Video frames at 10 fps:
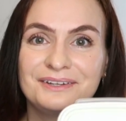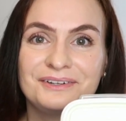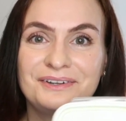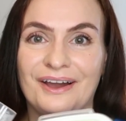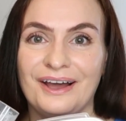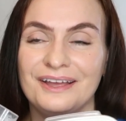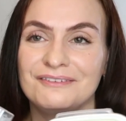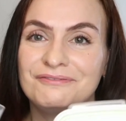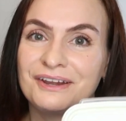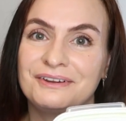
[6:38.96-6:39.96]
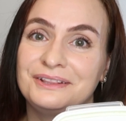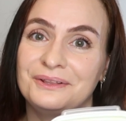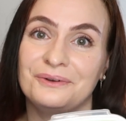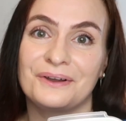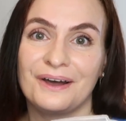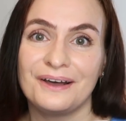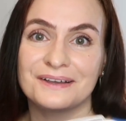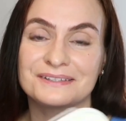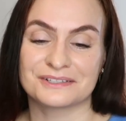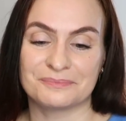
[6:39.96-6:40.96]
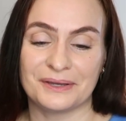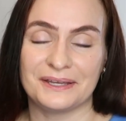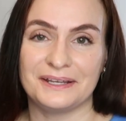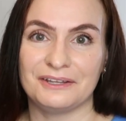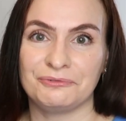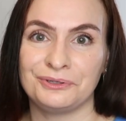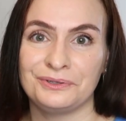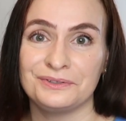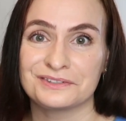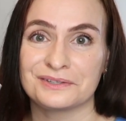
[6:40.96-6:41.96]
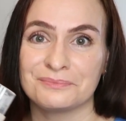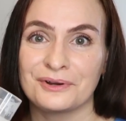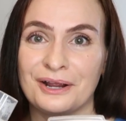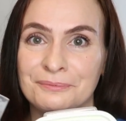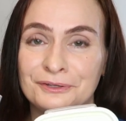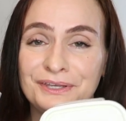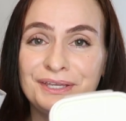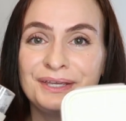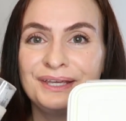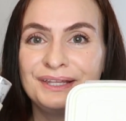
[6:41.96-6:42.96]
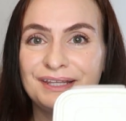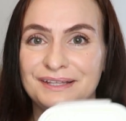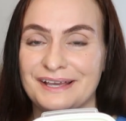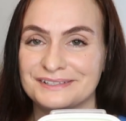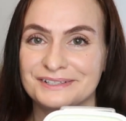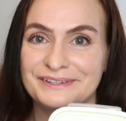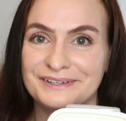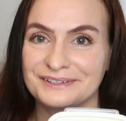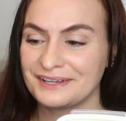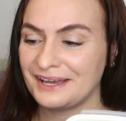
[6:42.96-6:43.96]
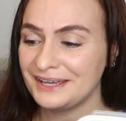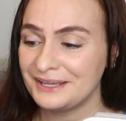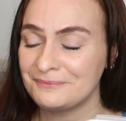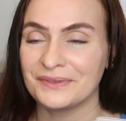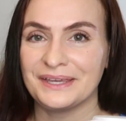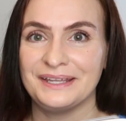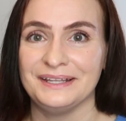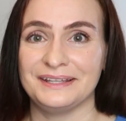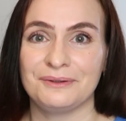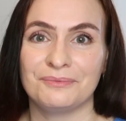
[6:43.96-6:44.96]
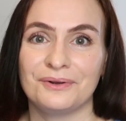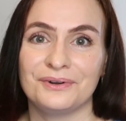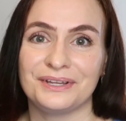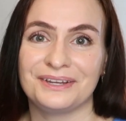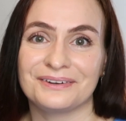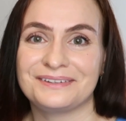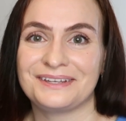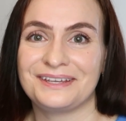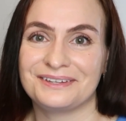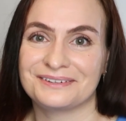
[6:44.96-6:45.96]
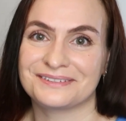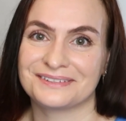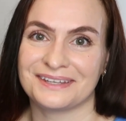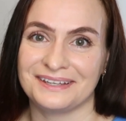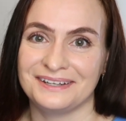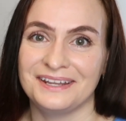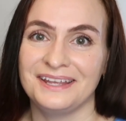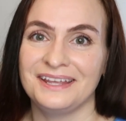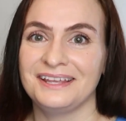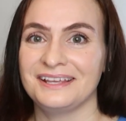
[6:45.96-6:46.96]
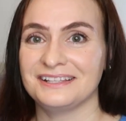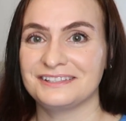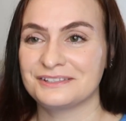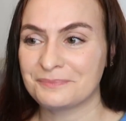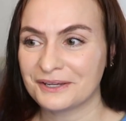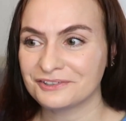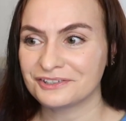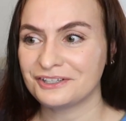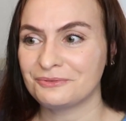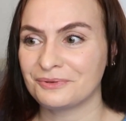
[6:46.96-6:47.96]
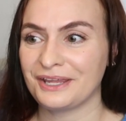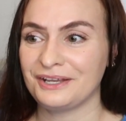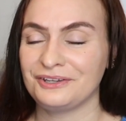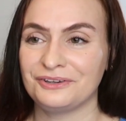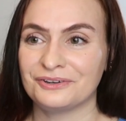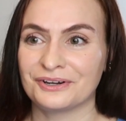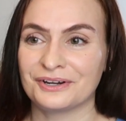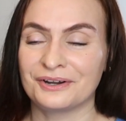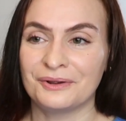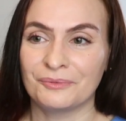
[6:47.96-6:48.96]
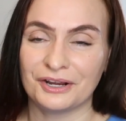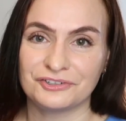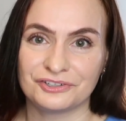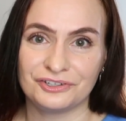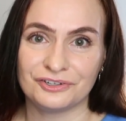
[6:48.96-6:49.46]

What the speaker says: not very low cost, but if you use them properly, they last a long time and they won't irritate your skin, especially when you're washing